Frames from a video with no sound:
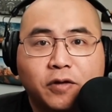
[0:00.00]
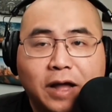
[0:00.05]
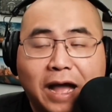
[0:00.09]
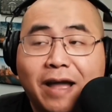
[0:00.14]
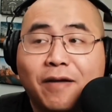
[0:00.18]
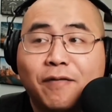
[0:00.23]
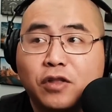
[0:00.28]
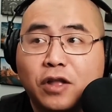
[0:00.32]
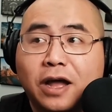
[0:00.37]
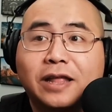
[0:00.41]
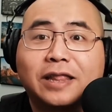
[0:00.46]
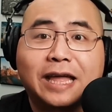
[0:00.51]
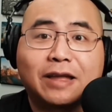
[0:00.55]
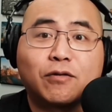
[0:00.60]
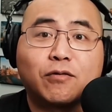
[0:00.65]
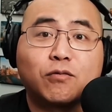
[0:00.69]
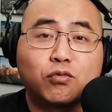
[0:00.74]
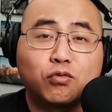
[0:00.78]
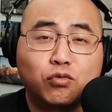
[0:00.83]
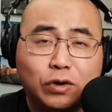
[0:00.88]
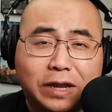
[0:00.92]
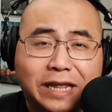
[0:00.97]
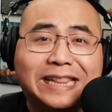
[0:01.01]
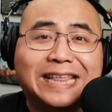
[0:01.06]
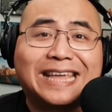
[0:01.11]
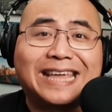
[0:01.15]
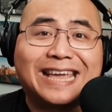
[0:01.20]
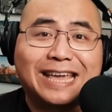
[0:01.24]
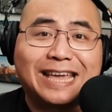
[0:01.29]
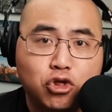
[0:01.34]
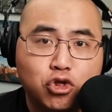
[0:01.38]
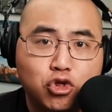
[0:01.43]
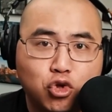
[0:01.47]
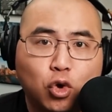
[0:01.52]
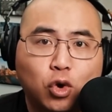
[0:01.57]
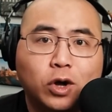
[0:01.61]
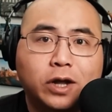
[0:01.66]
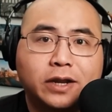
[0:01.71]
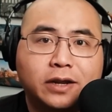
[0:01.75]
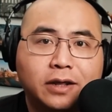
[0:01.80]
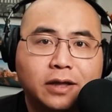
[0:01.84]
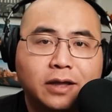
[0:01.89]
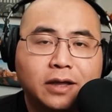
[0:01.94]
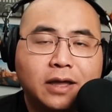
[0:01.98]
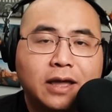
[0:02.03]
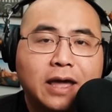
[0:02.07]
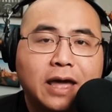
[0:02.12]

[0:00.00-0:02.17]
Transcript: I have not really enjoyed